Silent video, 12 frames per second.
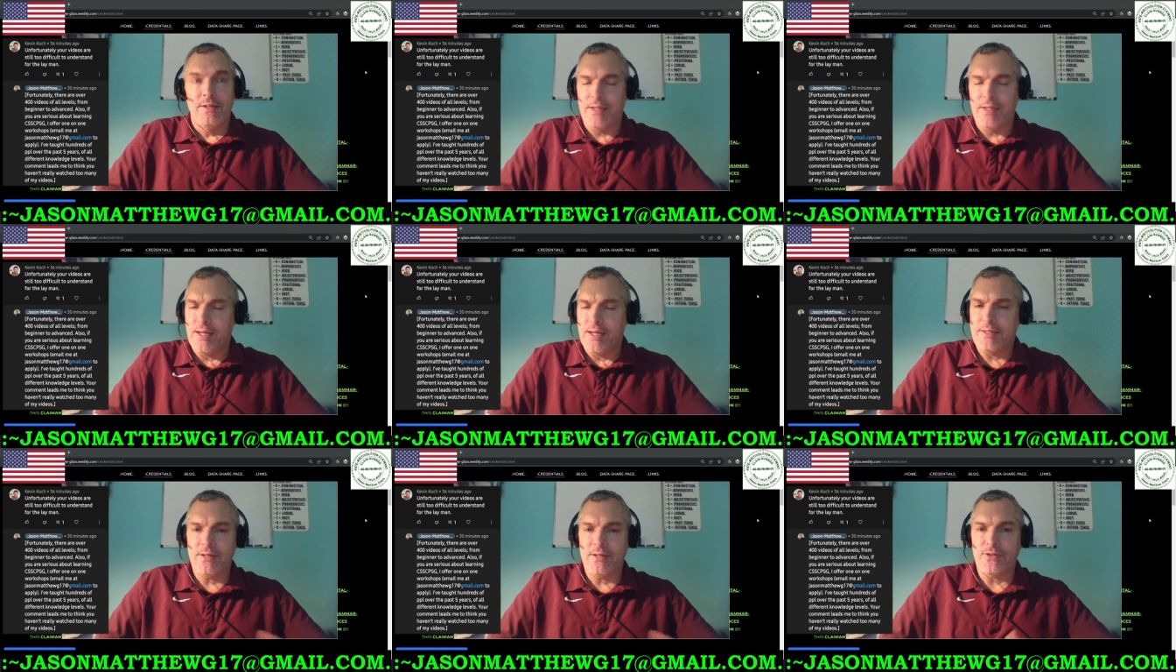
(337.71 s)
then that
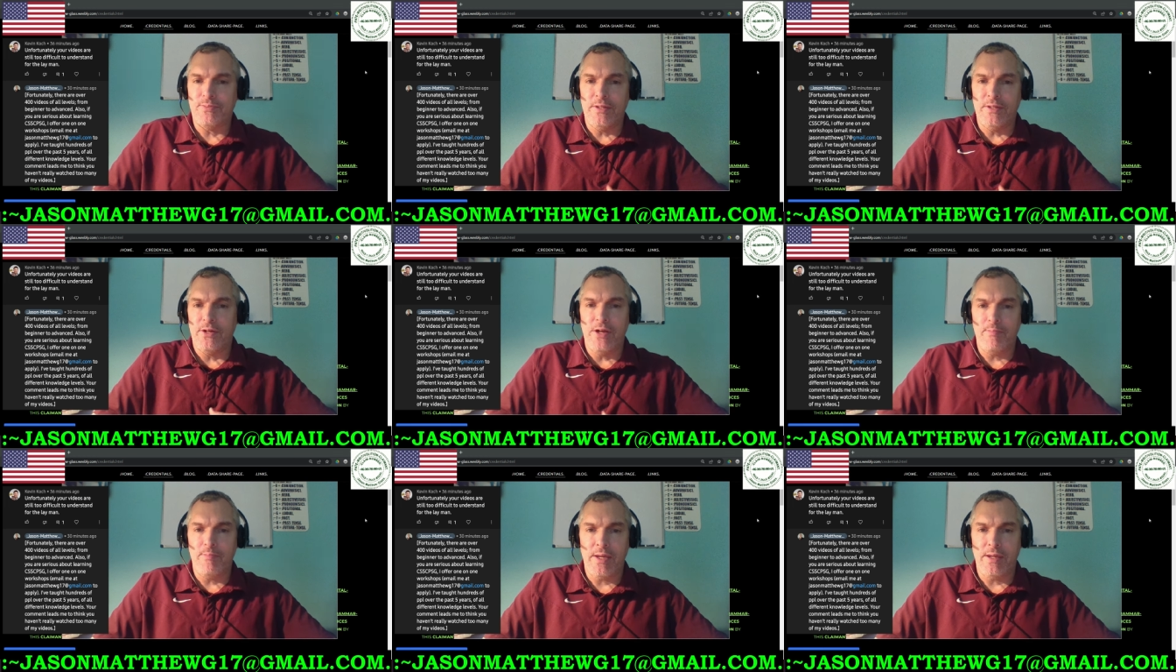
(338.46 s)
tells me they're
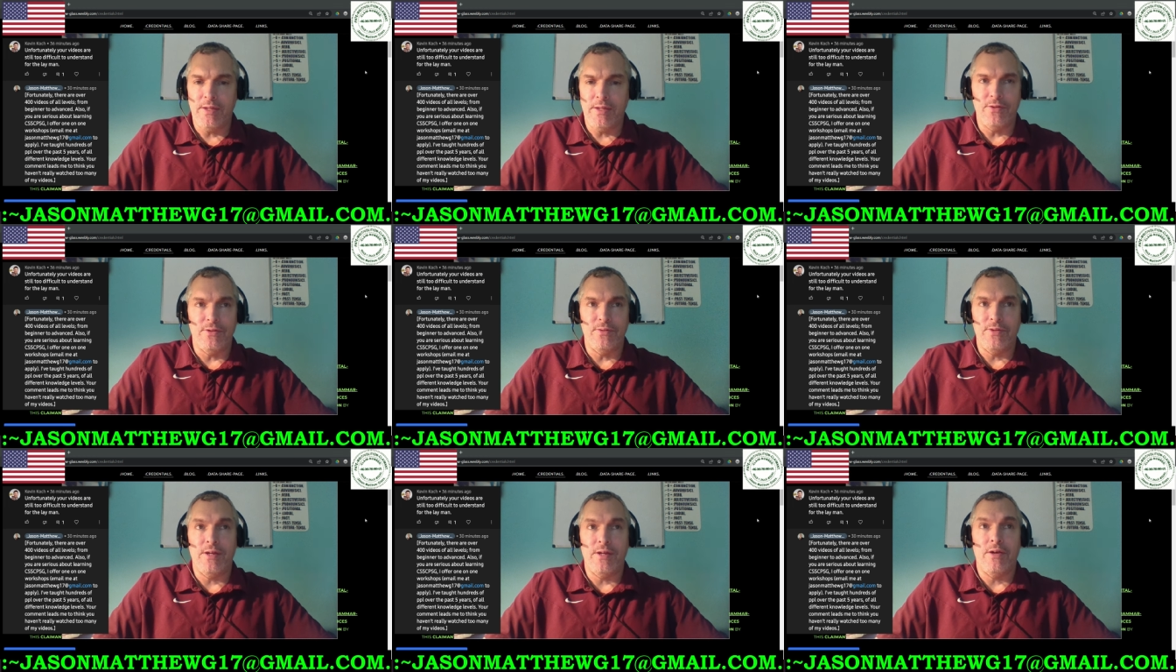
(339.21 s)
not paying either.
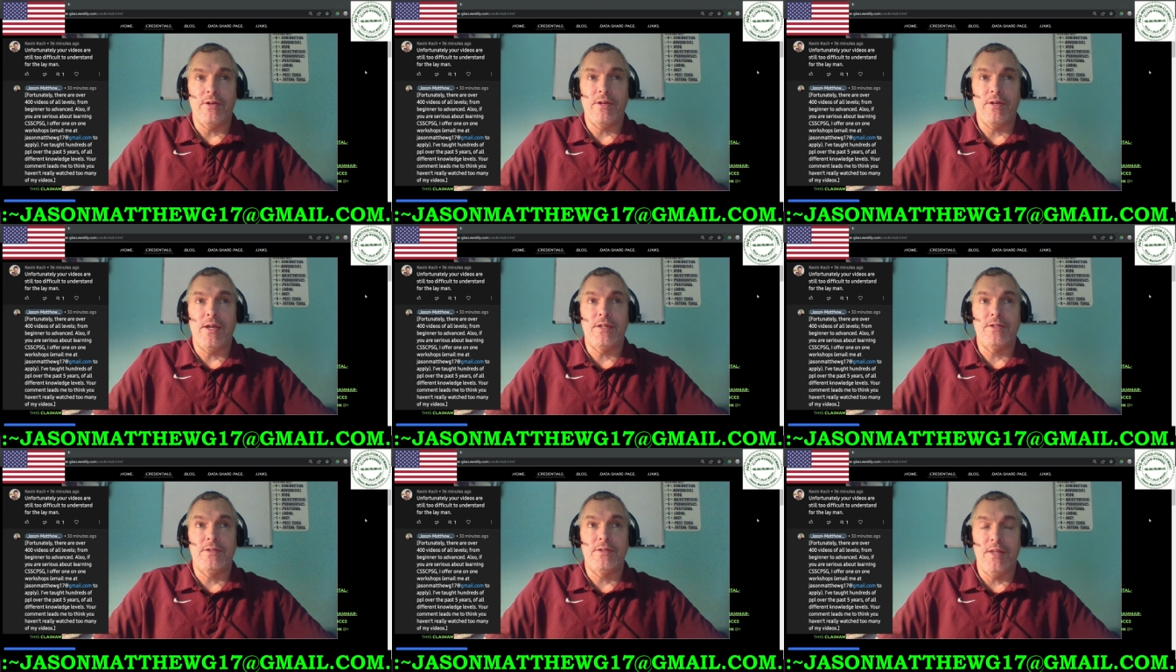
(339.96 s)
They are,
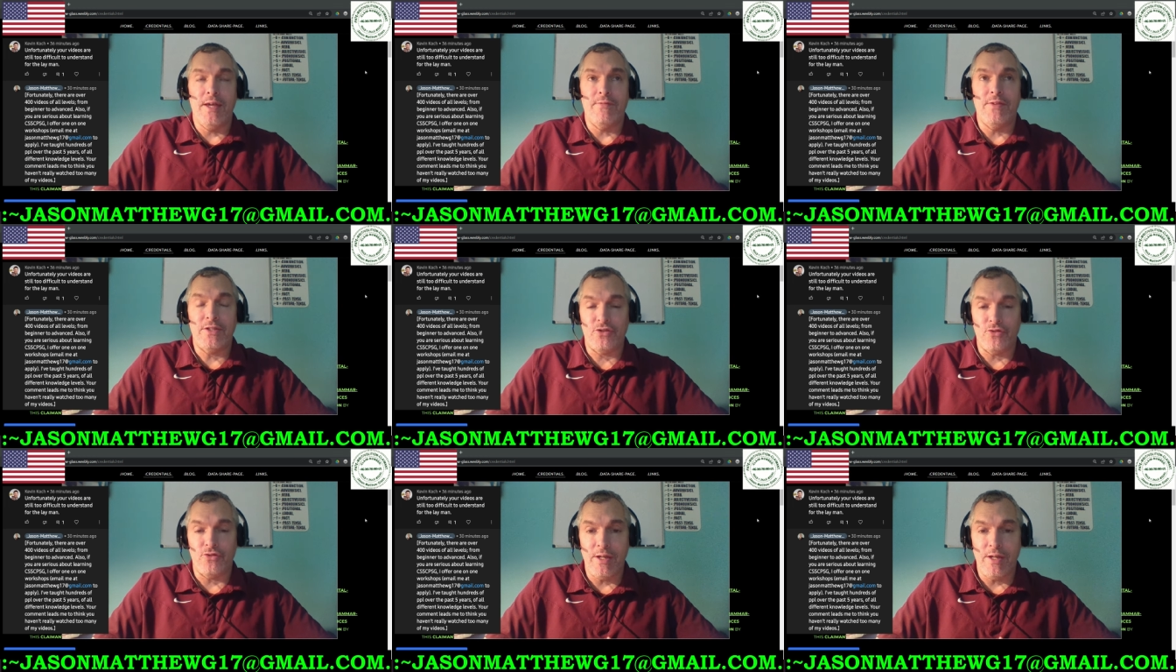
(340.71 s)
they have an
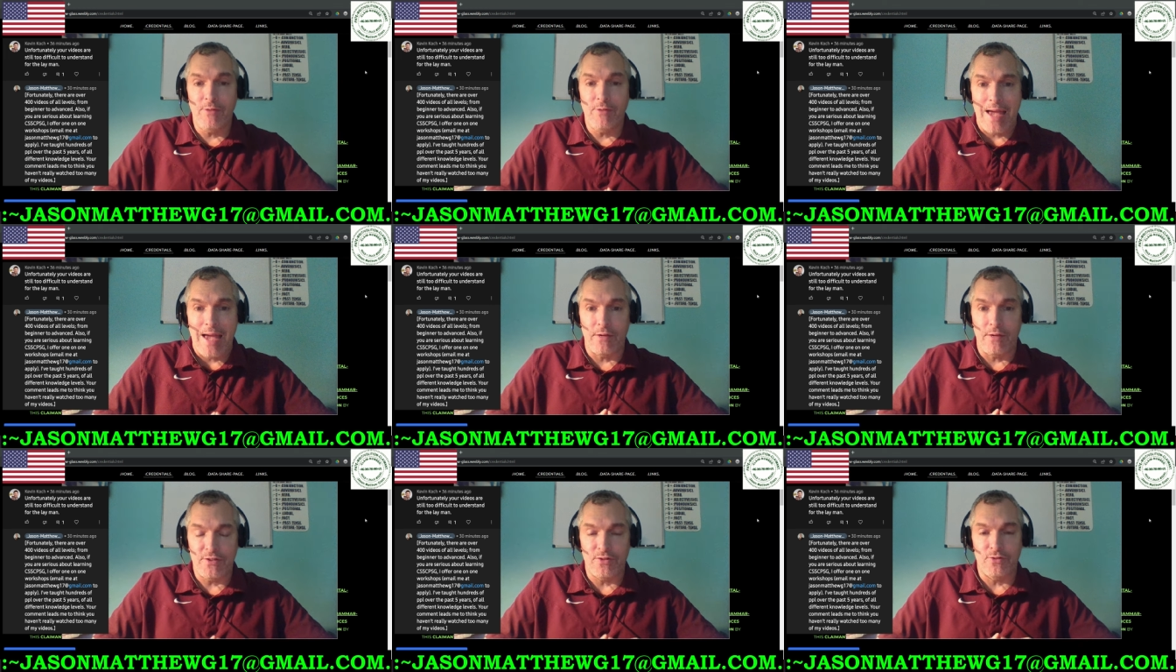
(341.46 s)
extreme lack
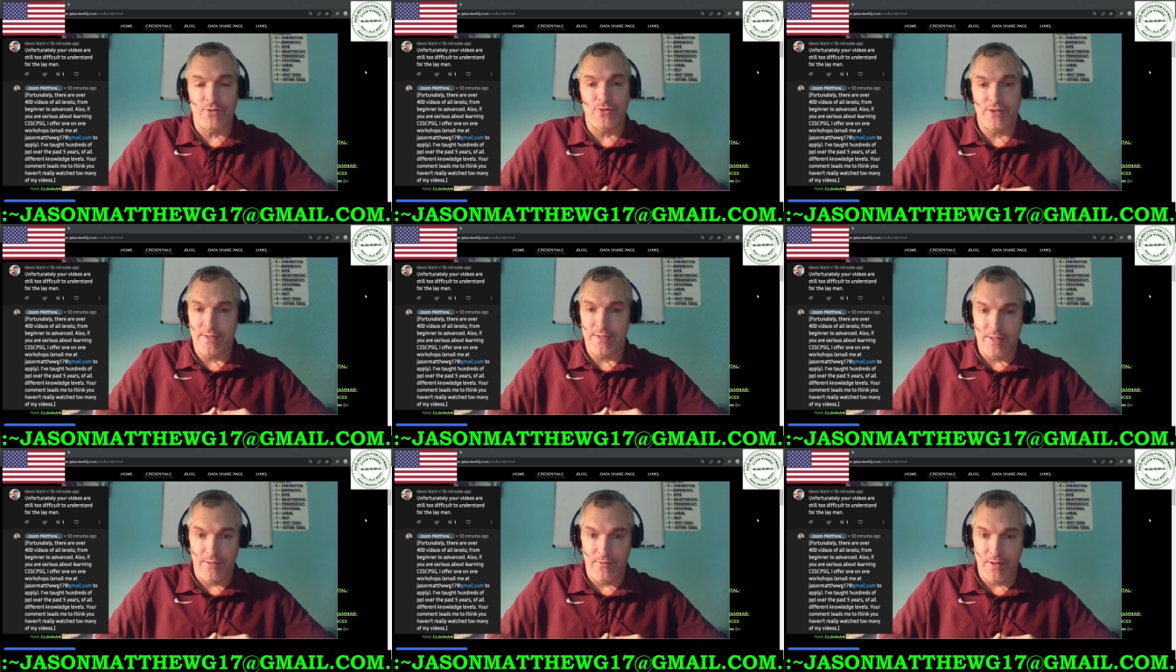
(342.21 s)
of social
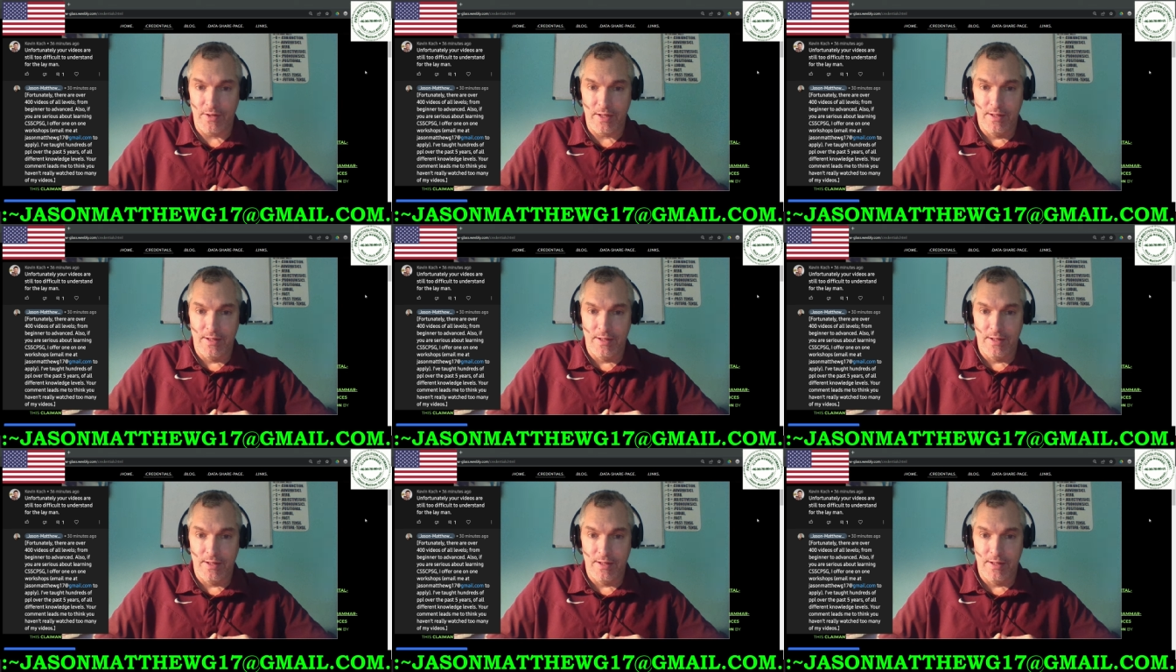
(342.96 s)
sensitivity,